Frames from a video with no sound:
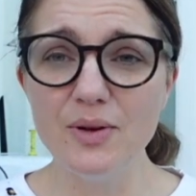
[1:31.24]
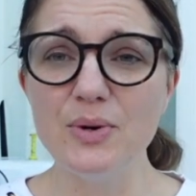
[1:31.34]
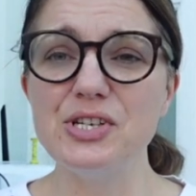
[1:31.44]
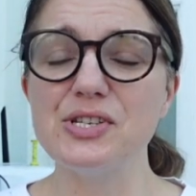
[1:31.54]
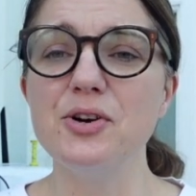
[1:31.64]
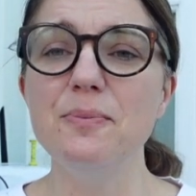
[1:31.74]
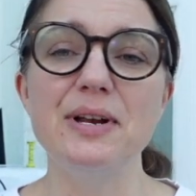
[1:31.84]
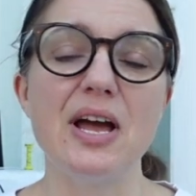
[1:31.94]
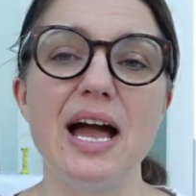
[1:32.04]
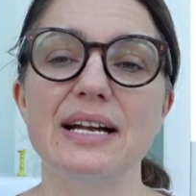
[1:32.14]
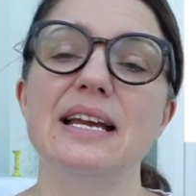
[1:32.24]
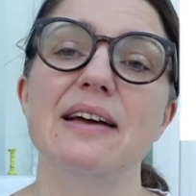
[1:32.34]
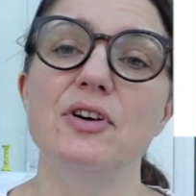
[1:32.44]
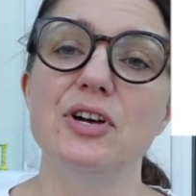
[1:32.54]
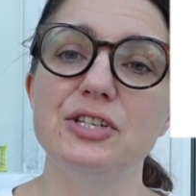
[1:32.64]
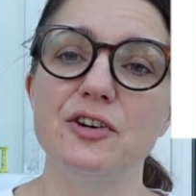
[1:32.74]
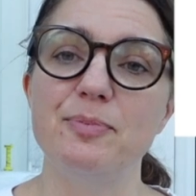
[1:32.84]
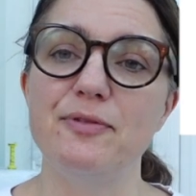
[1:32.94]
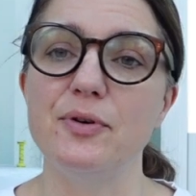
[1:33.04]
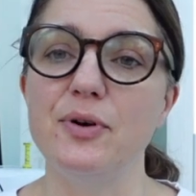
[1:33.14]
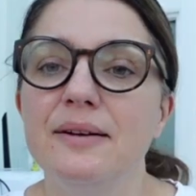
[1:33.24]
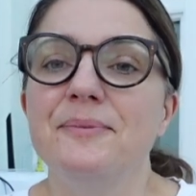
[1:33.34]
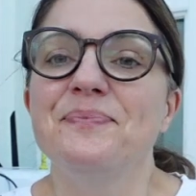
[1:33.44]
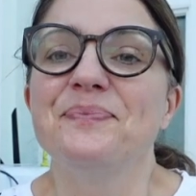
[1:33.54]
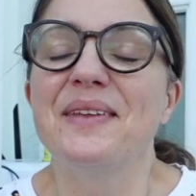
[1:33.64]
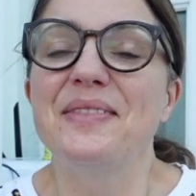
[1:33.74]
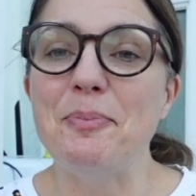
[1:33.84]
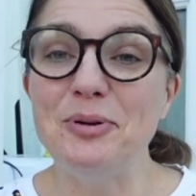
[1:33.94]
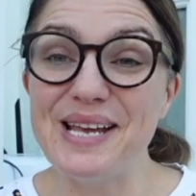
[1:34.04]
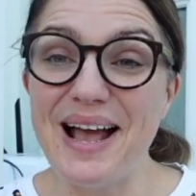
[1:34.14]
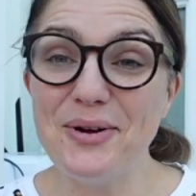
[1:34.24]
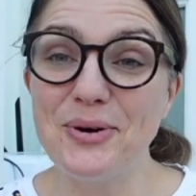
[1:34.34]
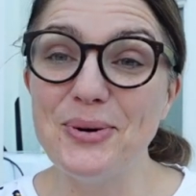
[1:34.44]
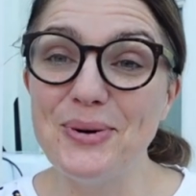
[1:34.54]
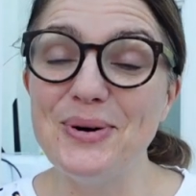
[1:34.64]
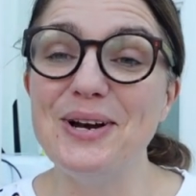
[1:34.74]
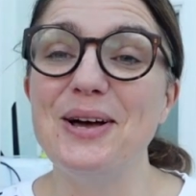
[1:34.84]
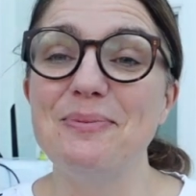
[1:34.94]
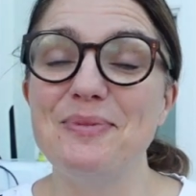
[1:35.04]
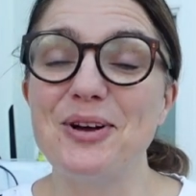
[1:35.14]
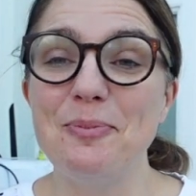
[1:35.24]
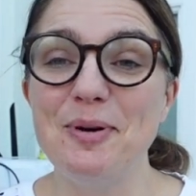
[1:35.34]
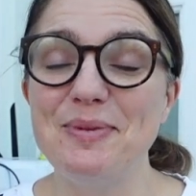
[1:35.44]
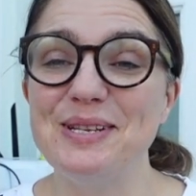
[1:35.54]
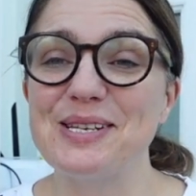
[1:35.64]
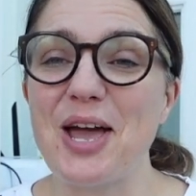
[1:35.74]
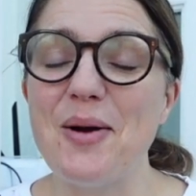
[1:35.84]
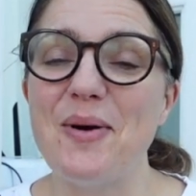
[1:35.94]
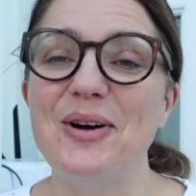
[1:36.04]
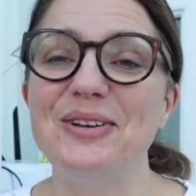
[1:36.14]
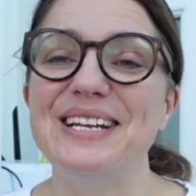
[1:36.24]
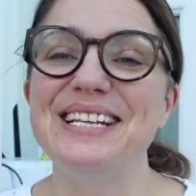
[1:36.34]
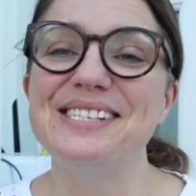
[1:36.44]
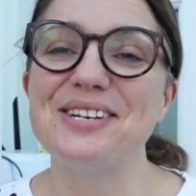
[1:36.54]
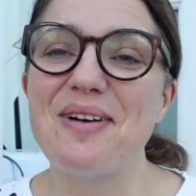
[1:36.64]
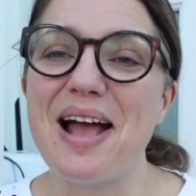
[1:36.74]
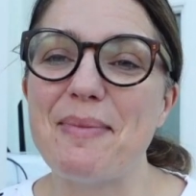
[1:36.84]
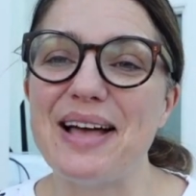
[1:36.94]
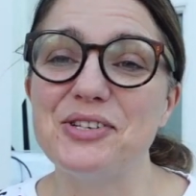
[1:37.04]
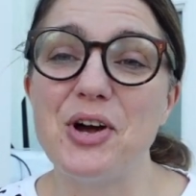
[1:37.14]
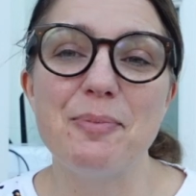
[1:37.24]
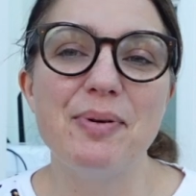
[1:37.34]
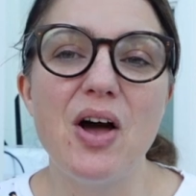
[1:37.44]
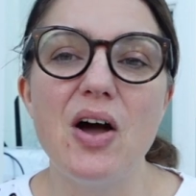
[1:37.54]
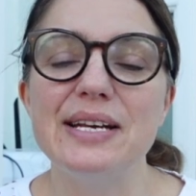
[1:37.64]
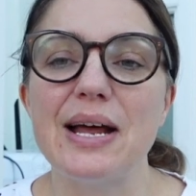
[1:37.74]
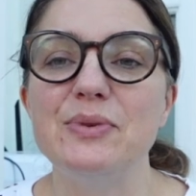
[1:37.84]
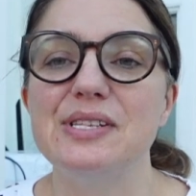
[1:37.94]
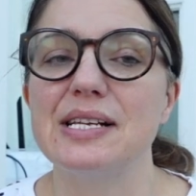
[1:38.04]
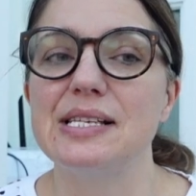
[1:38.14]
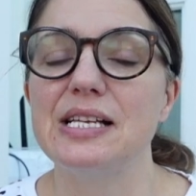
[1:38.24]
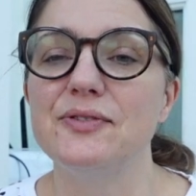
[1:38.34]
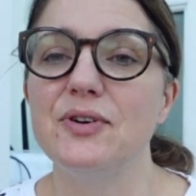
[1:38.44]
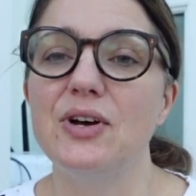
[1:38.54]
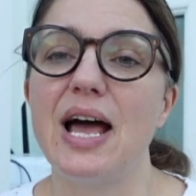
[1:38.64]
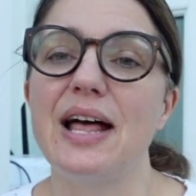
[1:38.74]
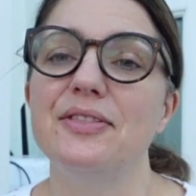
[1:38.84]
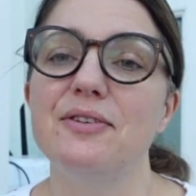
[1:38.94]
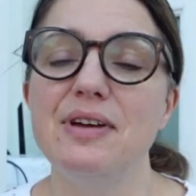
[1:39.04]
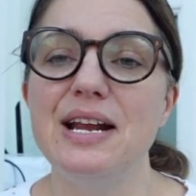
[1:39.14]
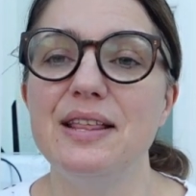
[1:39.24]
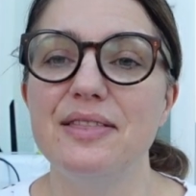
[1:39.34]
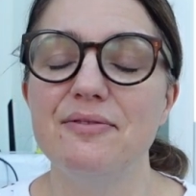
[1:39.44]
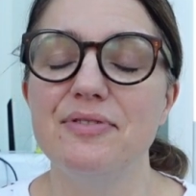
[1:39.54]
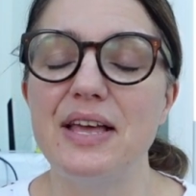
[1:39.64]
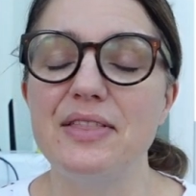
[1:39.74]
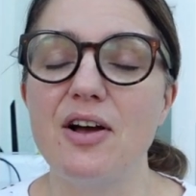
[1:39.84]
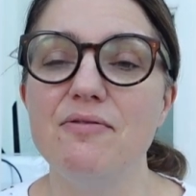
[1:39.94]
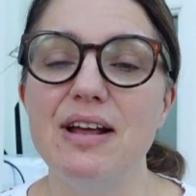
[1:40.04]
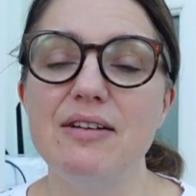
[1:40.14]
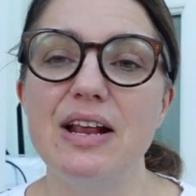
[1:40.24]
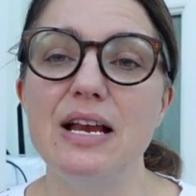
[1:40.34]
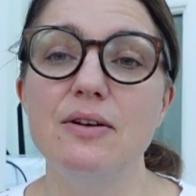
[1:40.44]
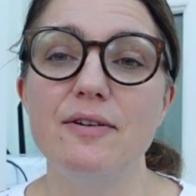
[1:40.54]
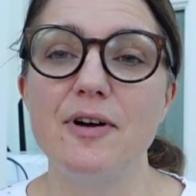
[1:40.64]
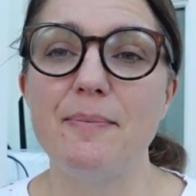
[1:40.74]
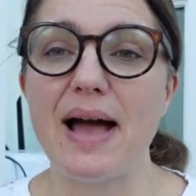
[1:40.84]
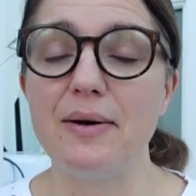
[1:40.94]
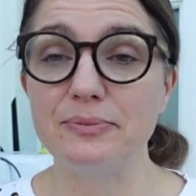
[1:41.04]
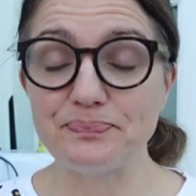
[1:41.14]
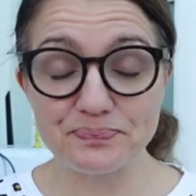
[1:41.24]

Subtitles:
which is a company I hadn't ever heard of before. They put out a call a couple of months ago on Instagram, and I applied and was successful. And the really thing that I really, really love about